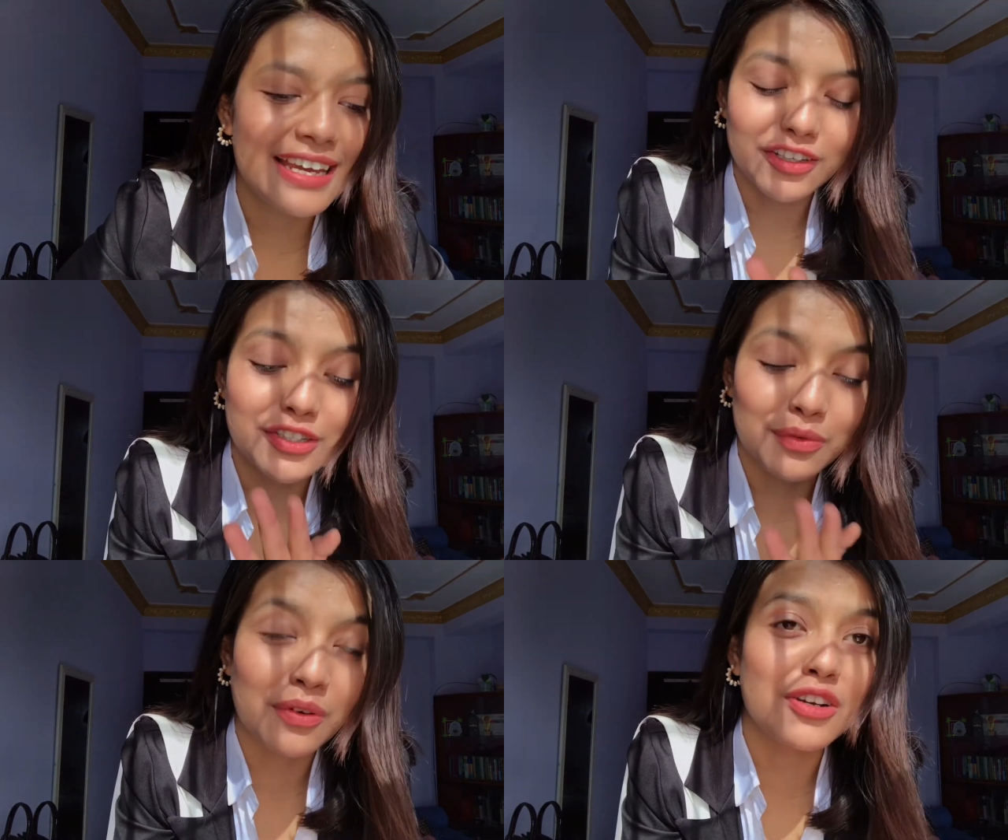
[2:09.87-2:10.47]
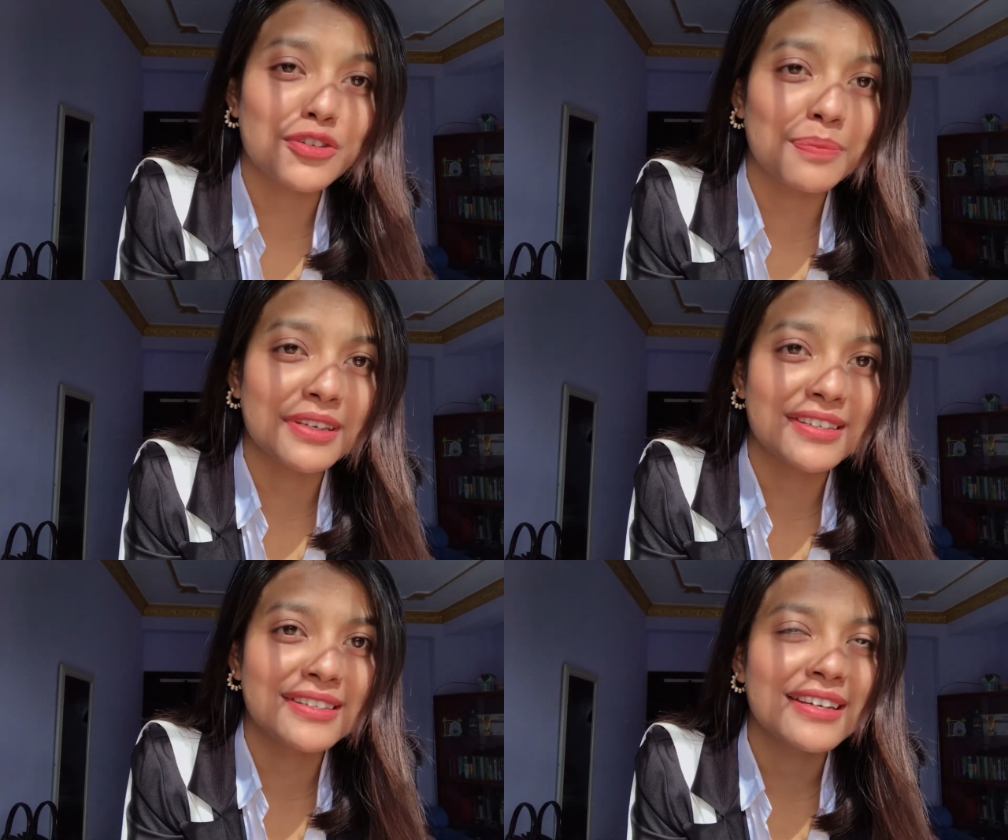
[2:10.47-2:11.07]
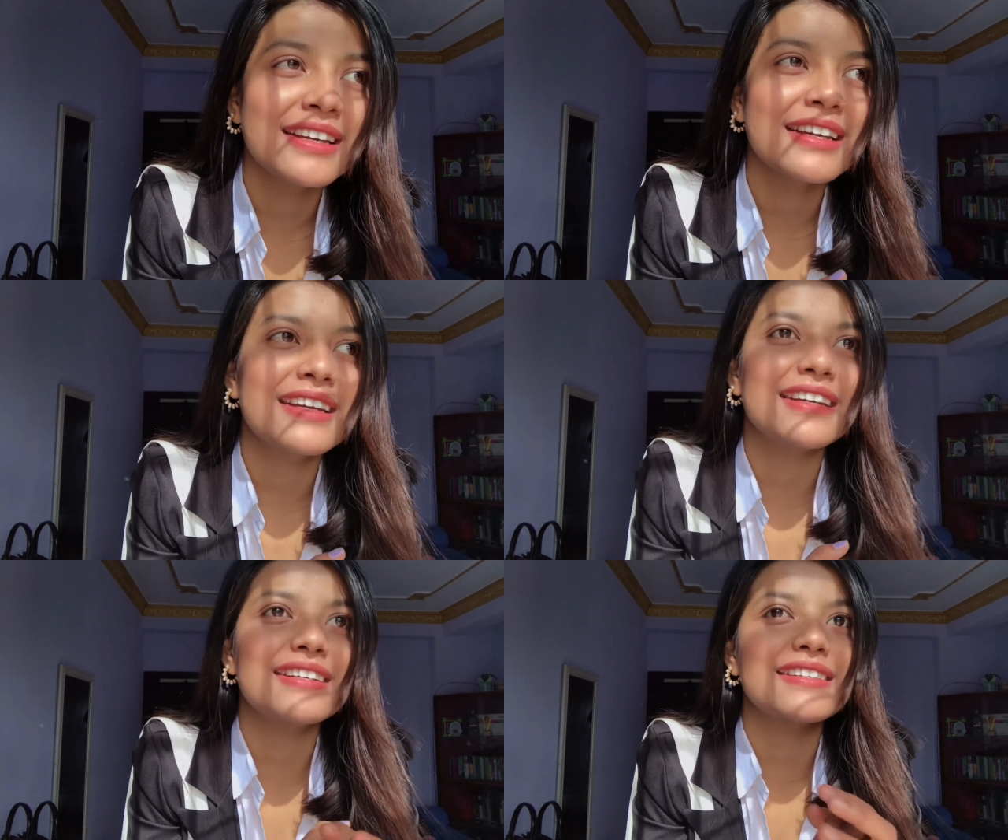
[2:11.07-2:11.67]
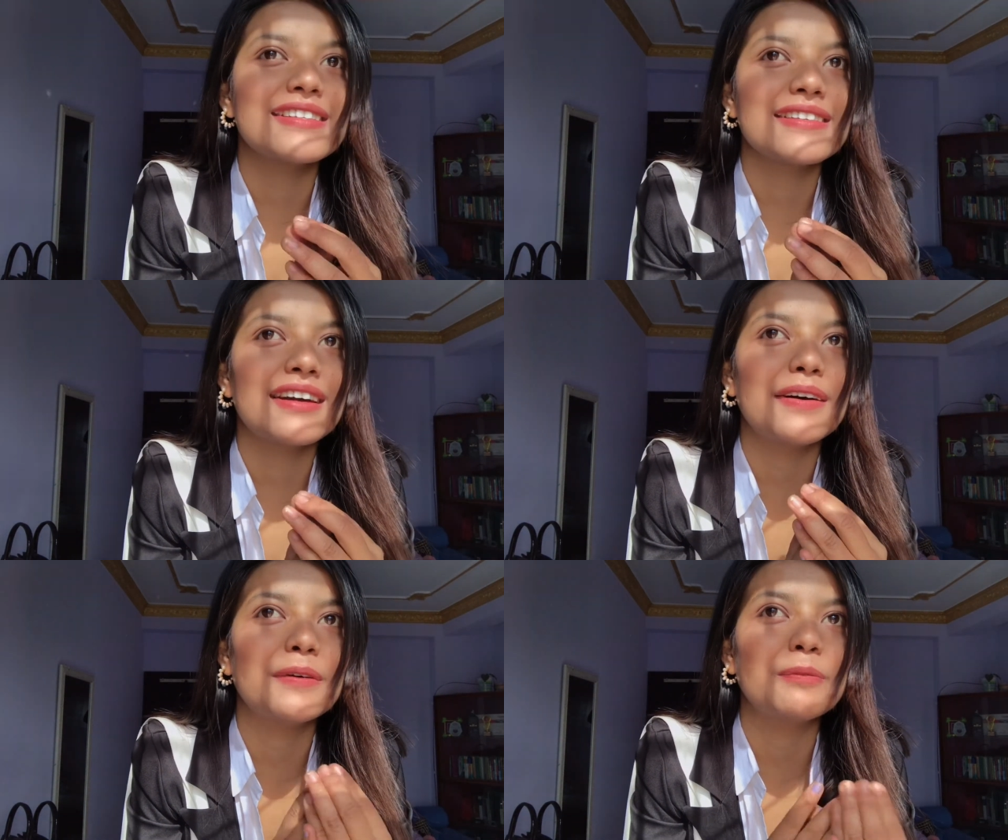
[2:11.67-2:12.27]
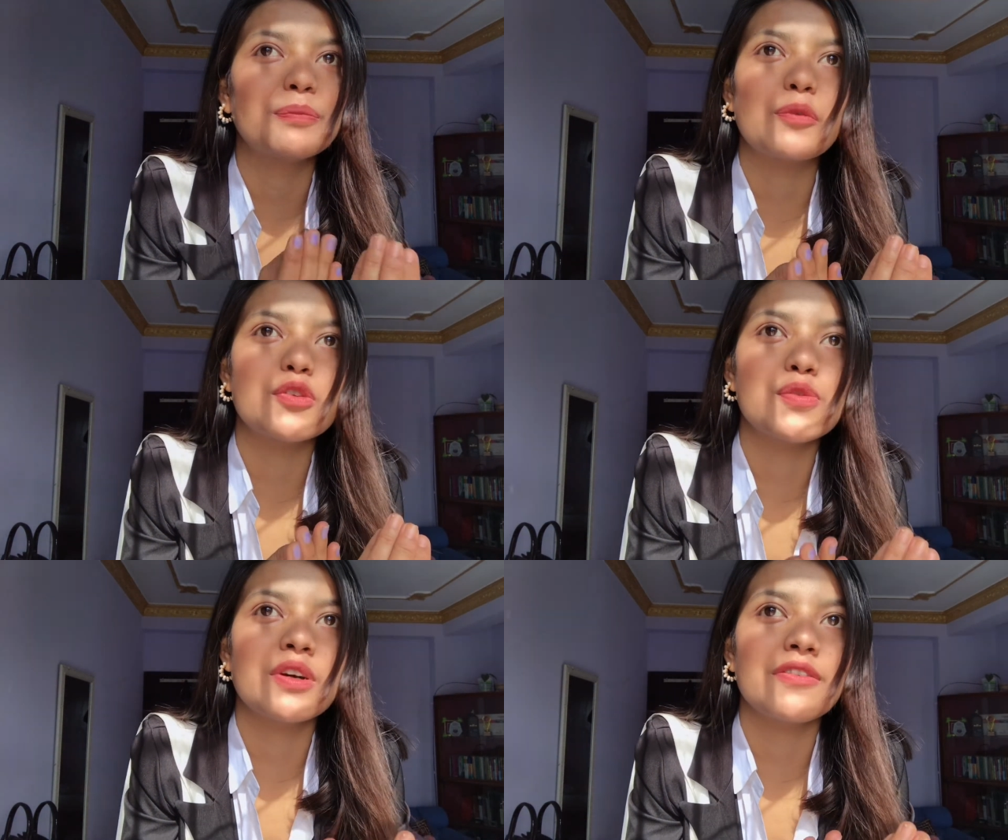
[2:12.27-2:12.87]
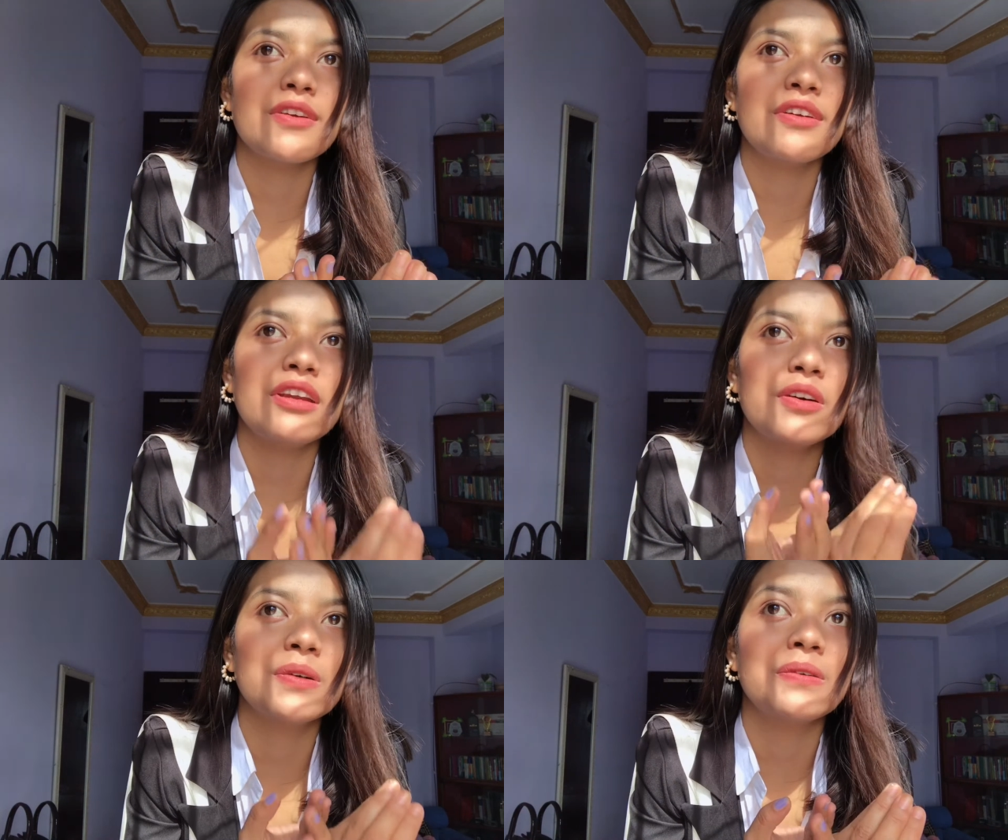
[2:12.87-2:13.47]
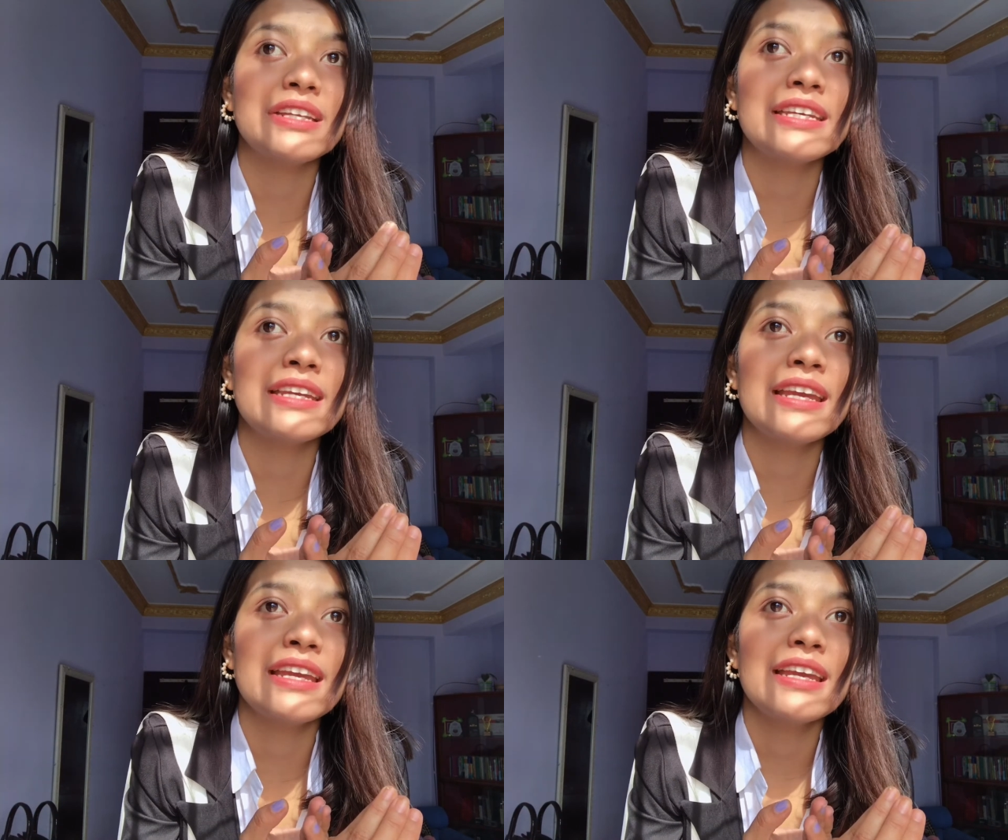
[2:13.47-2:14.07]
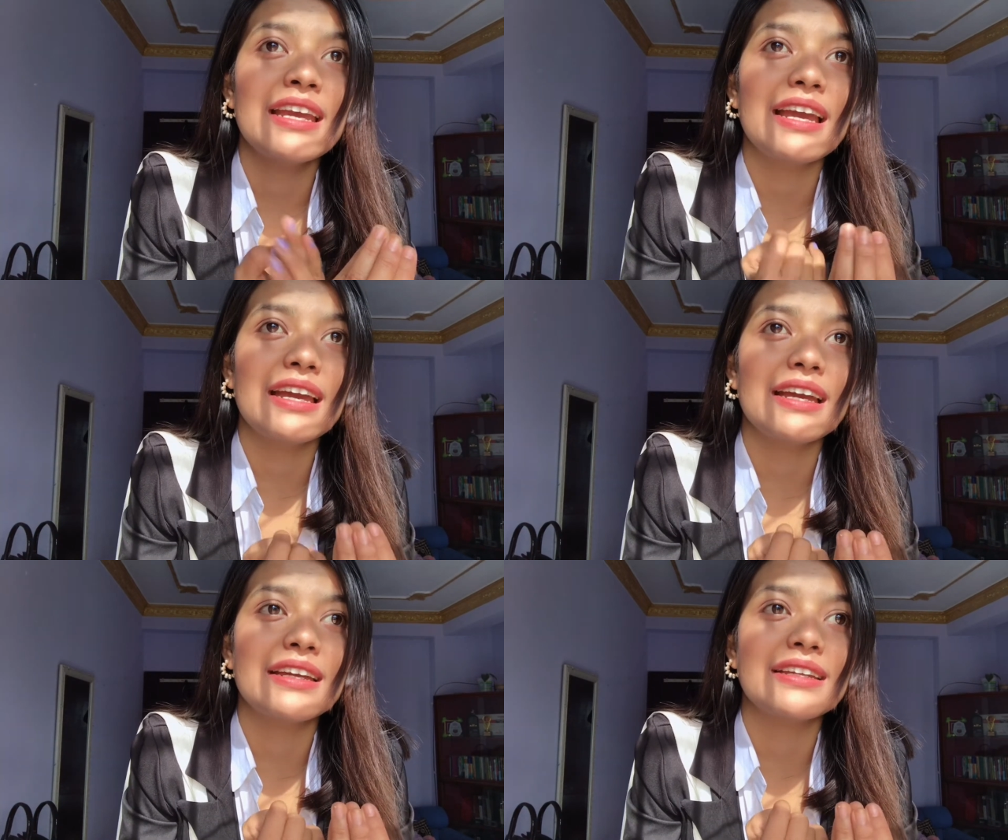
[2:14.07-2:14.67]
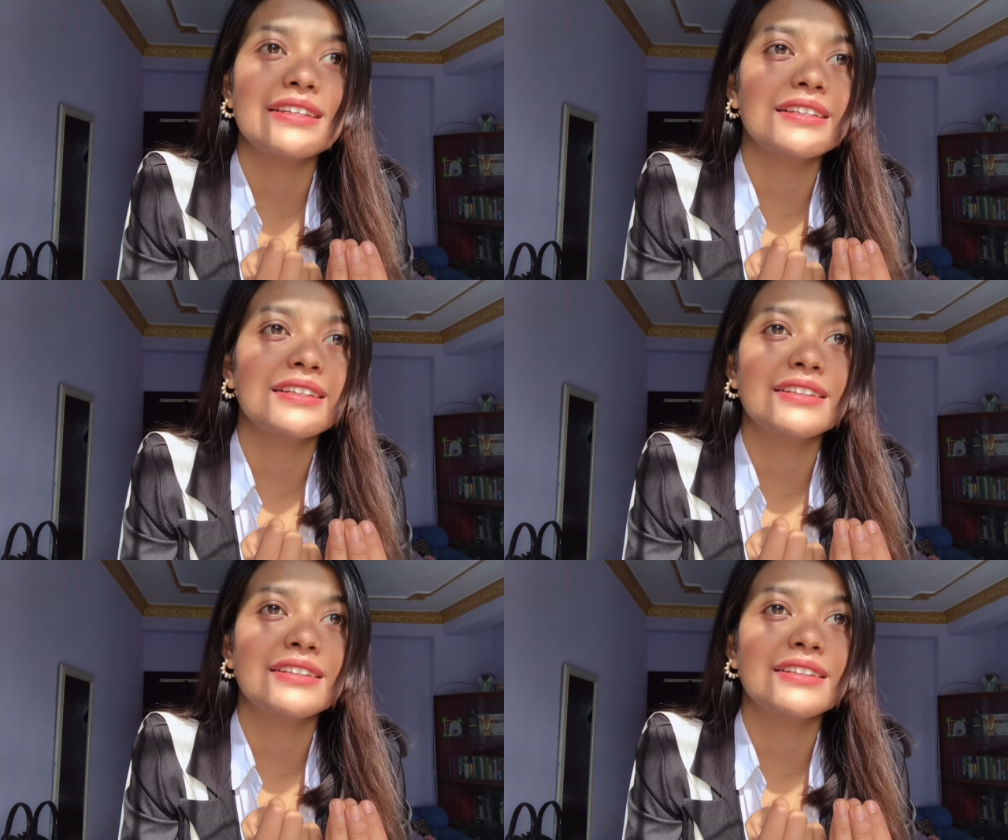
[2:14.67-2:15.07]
I had to rush because it's 12:30 already and